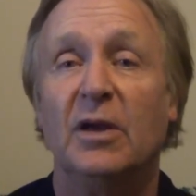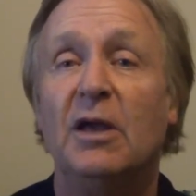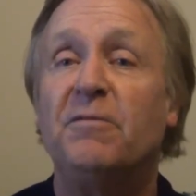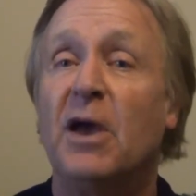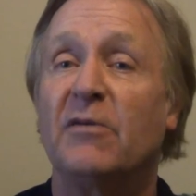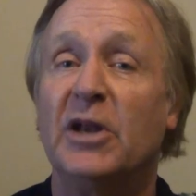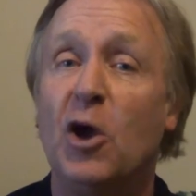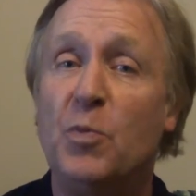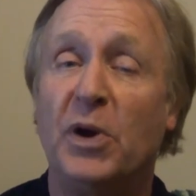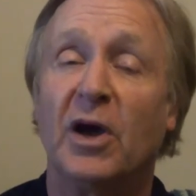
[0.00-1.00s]
If you have an
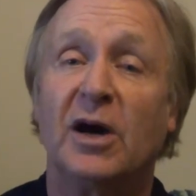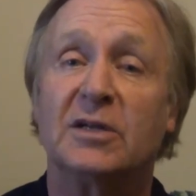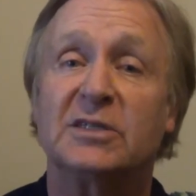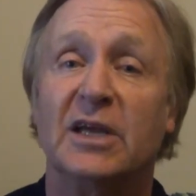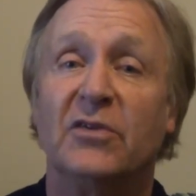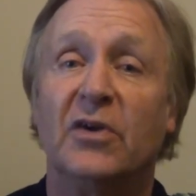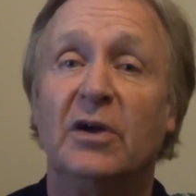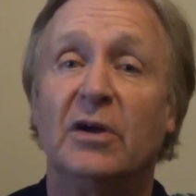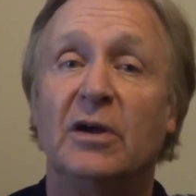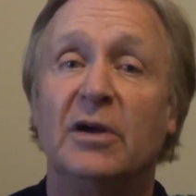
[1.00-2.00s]
open heart
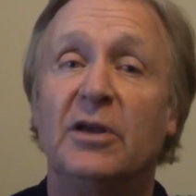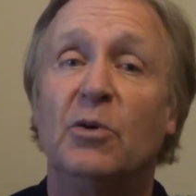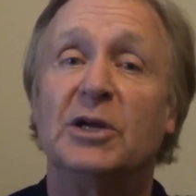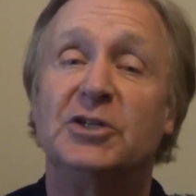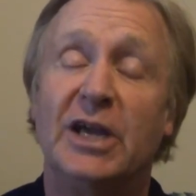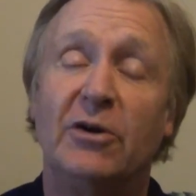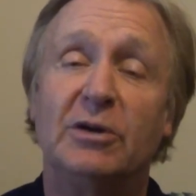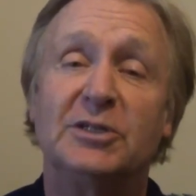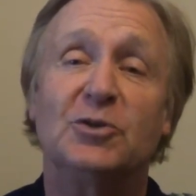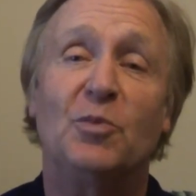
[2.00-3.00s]
center, you are
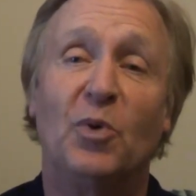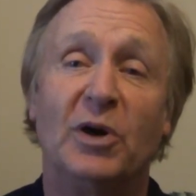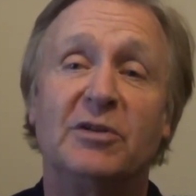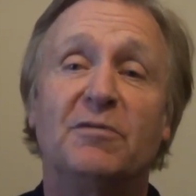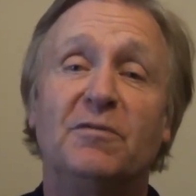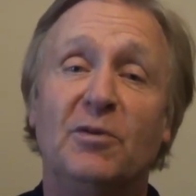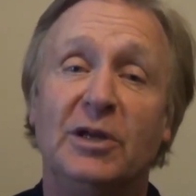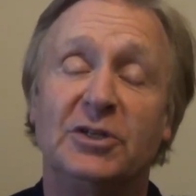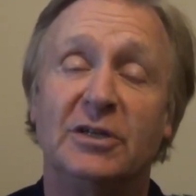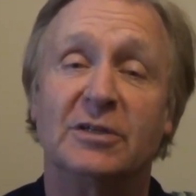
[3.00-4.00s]
generous to a point of
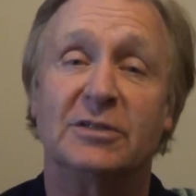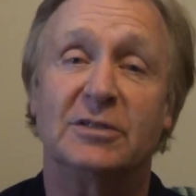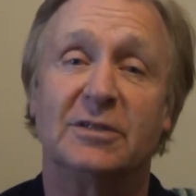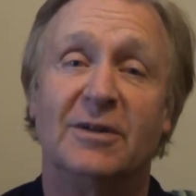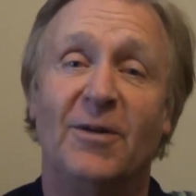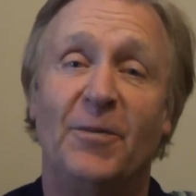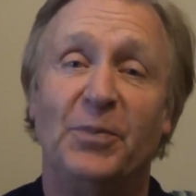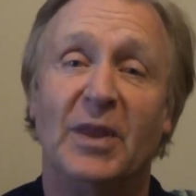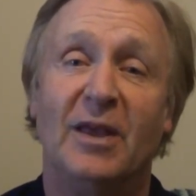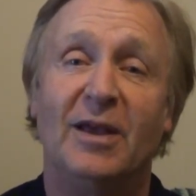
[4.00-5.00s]
foolishness.
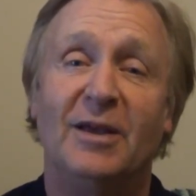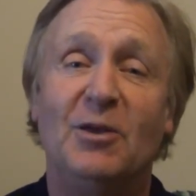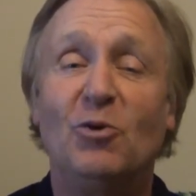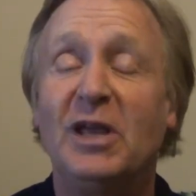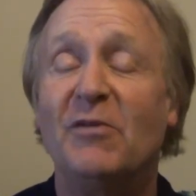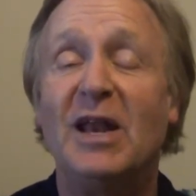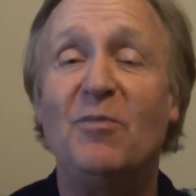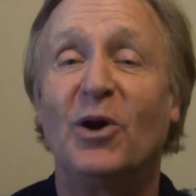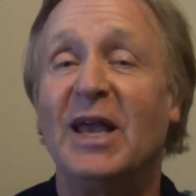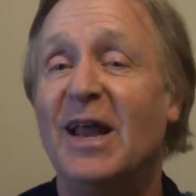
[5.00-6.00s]
You'll give
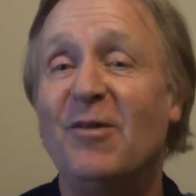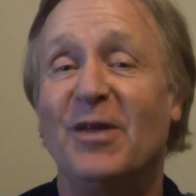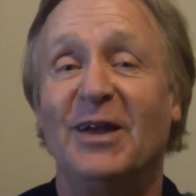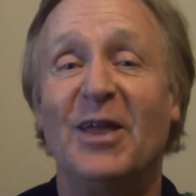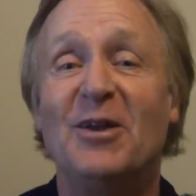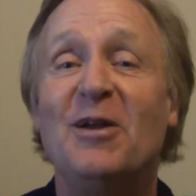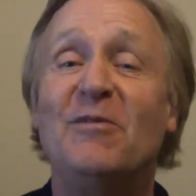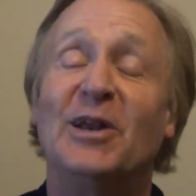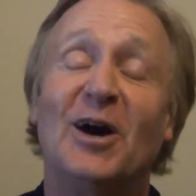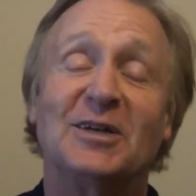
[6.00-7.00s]
anybody anything and they don't
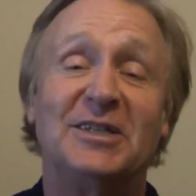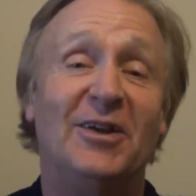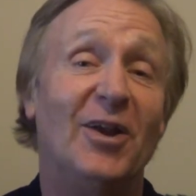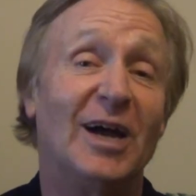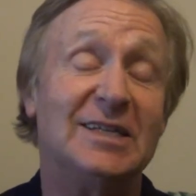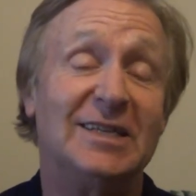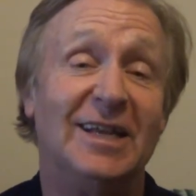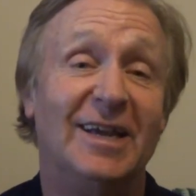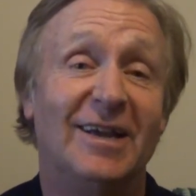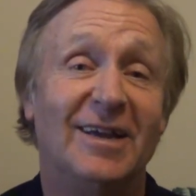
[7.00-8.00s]
even ask you
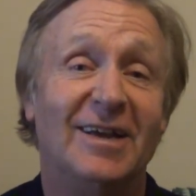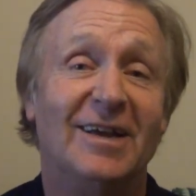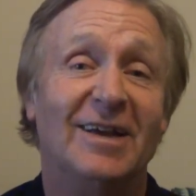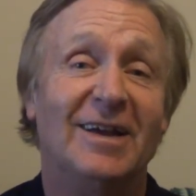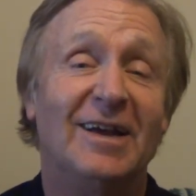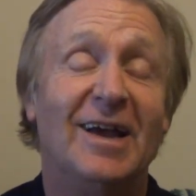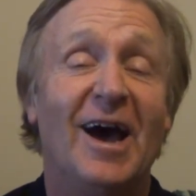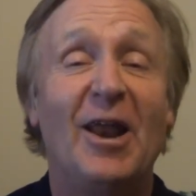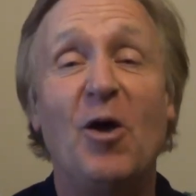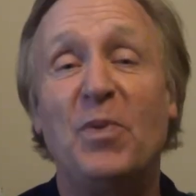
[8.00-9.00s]
nicely.
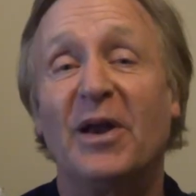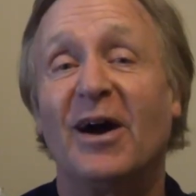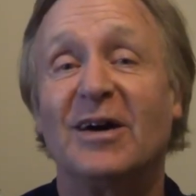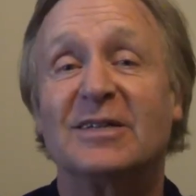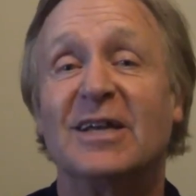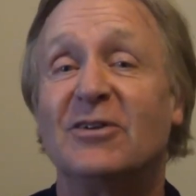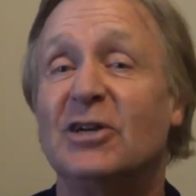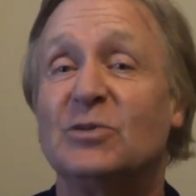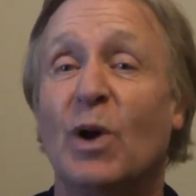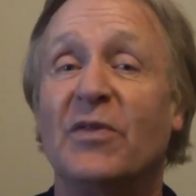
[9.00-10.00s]
An open heart
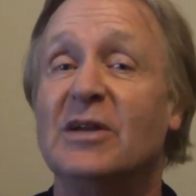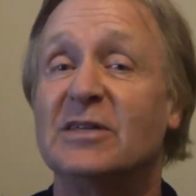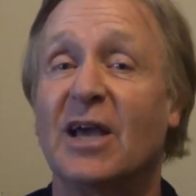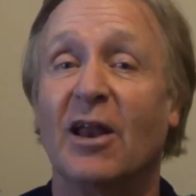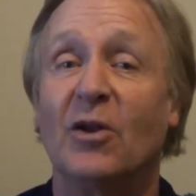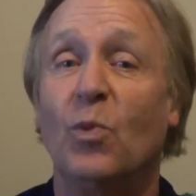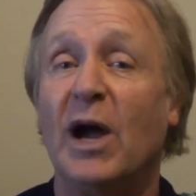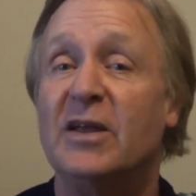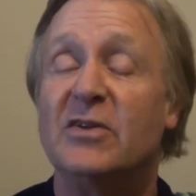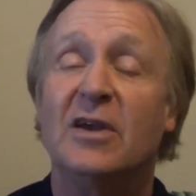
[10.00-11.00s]
center is one that is colored
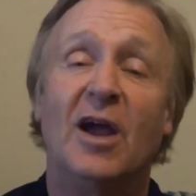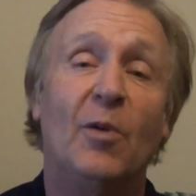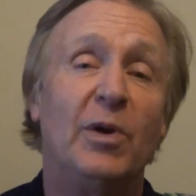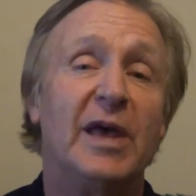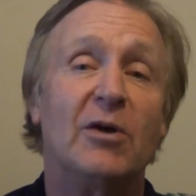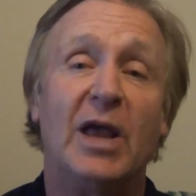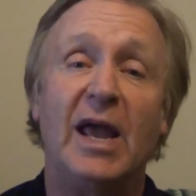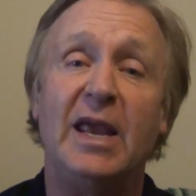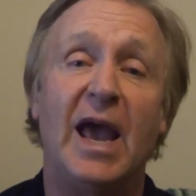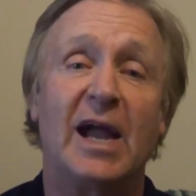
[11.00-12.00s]
white and without
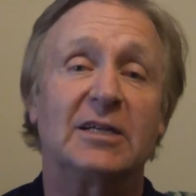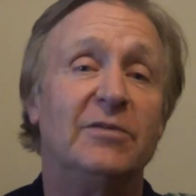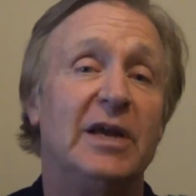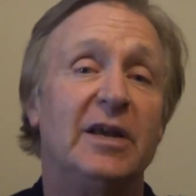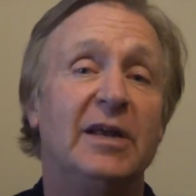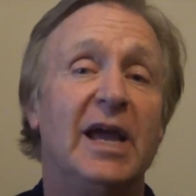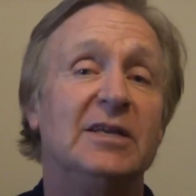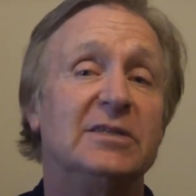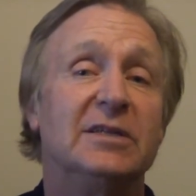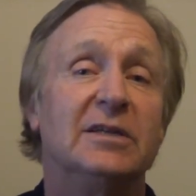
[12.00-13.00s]
any activated
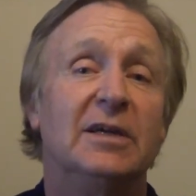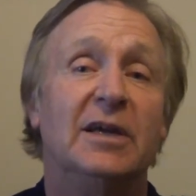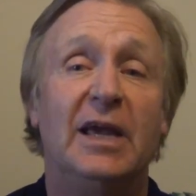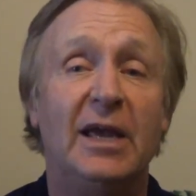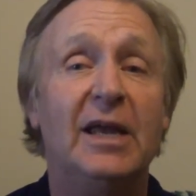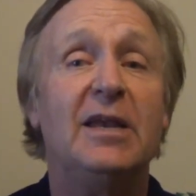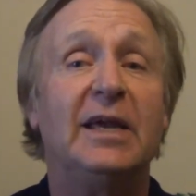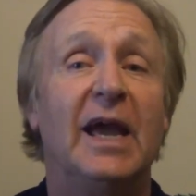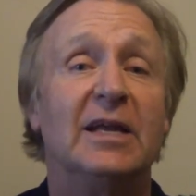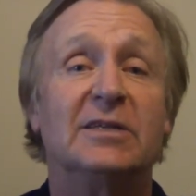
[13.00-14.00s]
gates,
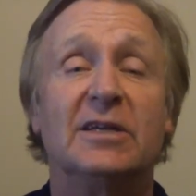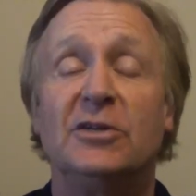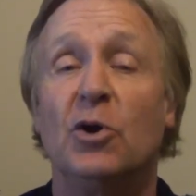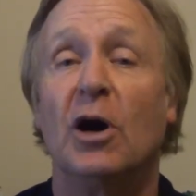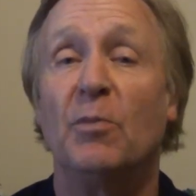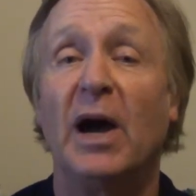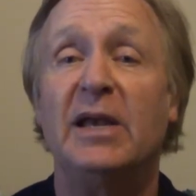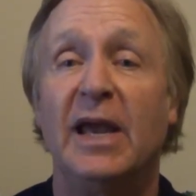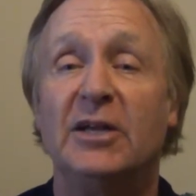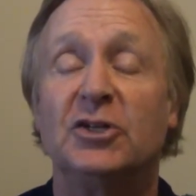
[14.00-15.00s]
indicates that you are by
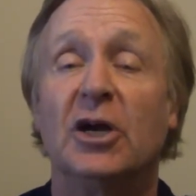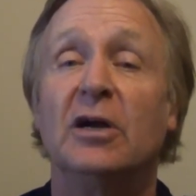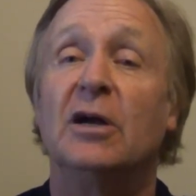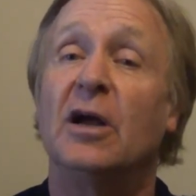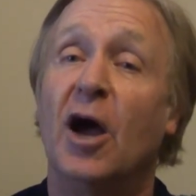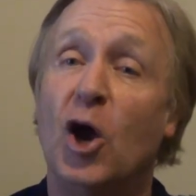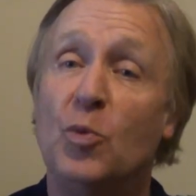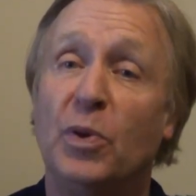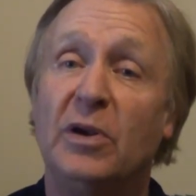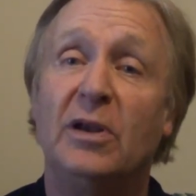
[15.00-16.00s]
nature
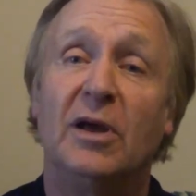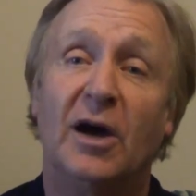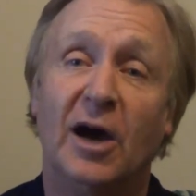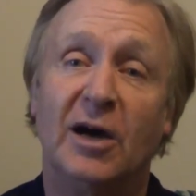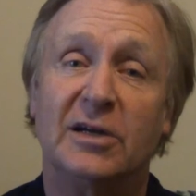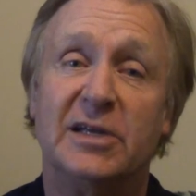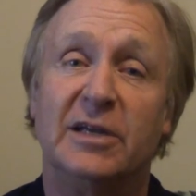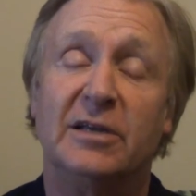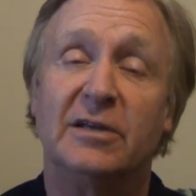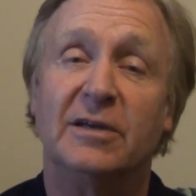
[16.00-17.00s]
open-hearted.
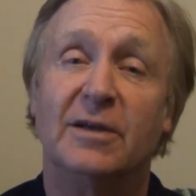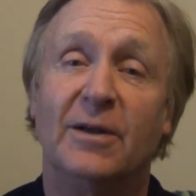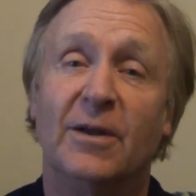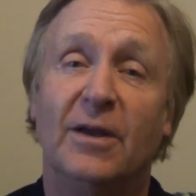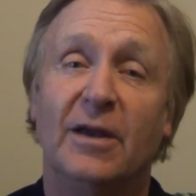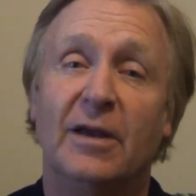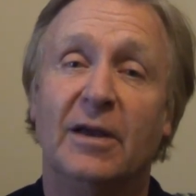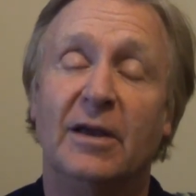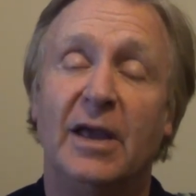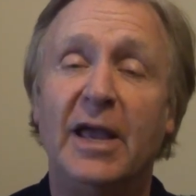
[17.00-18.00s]

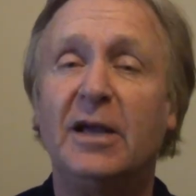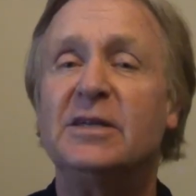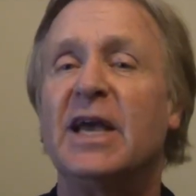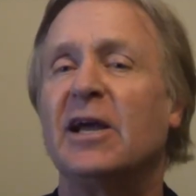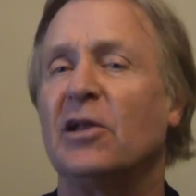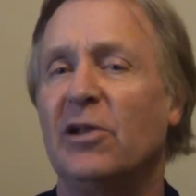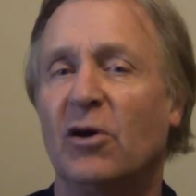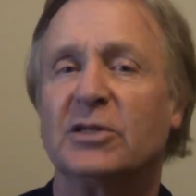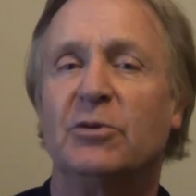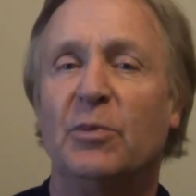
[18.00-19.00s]
It can take a
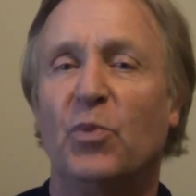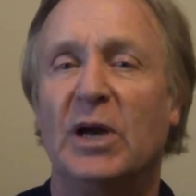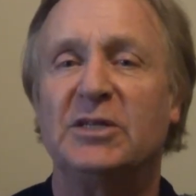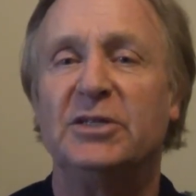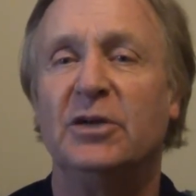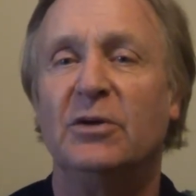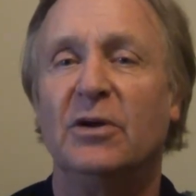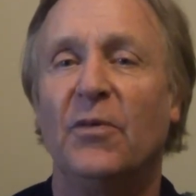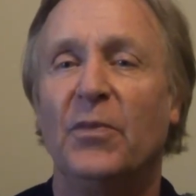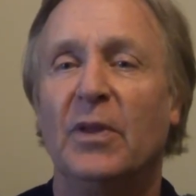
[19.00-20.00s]
lot to impress you,
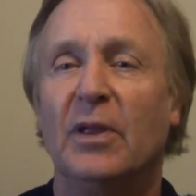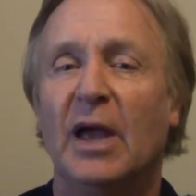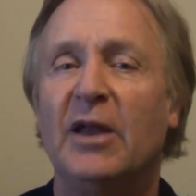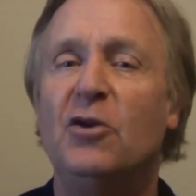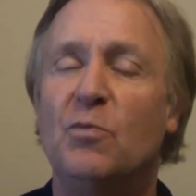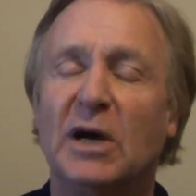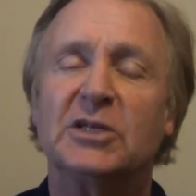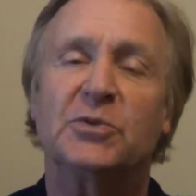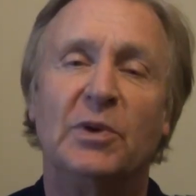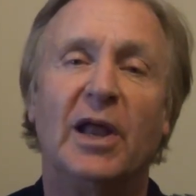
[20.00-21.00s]
and you
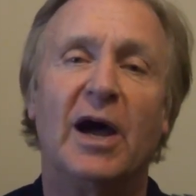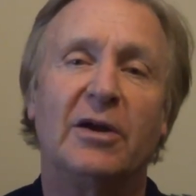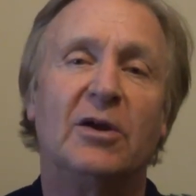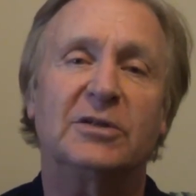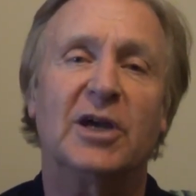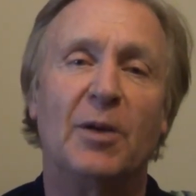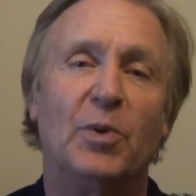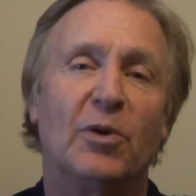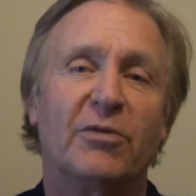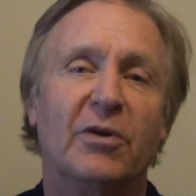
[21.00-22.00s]
must rely on your type
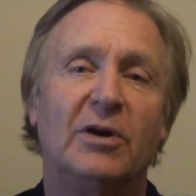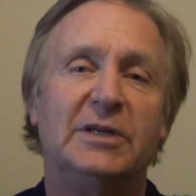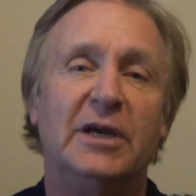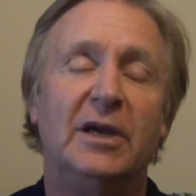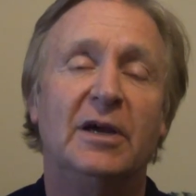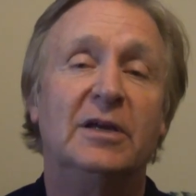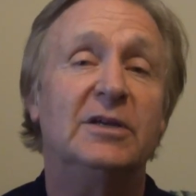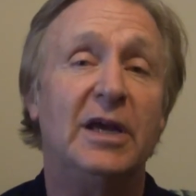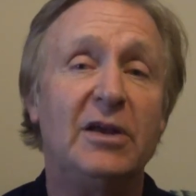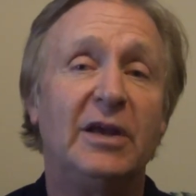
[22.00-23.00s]
and authority
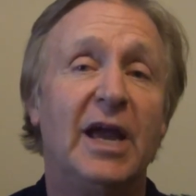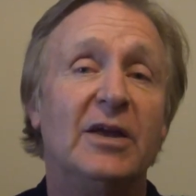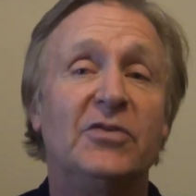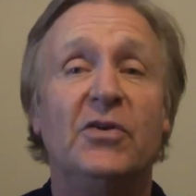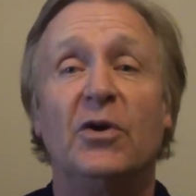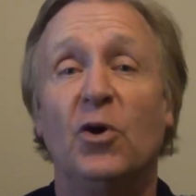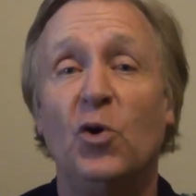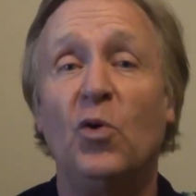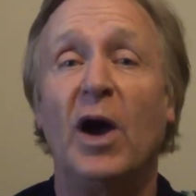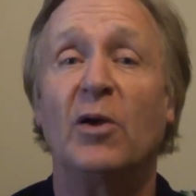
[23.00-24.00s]
to indicate to you
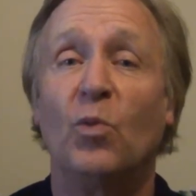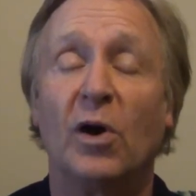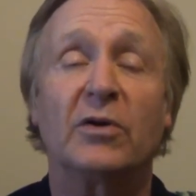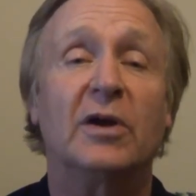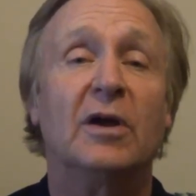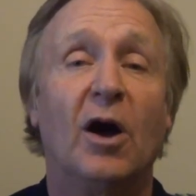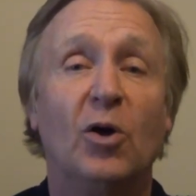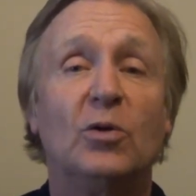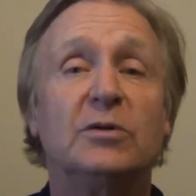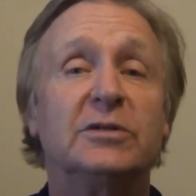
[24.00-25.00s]
who and what
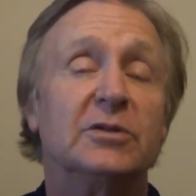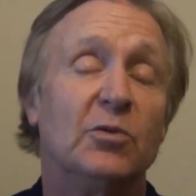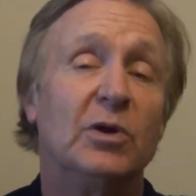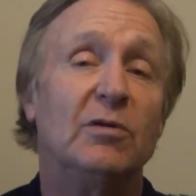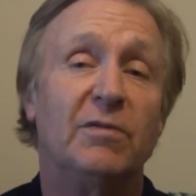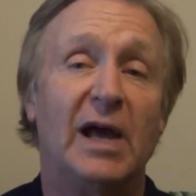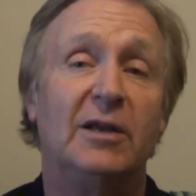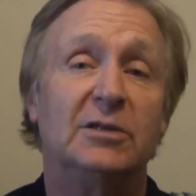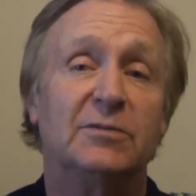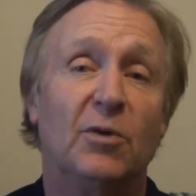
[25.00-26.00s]
holds real
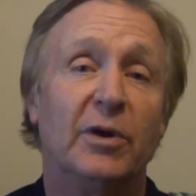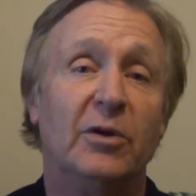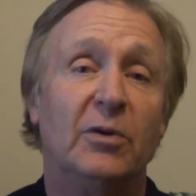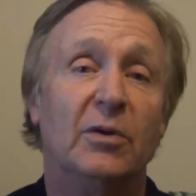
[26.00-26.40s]
values for you.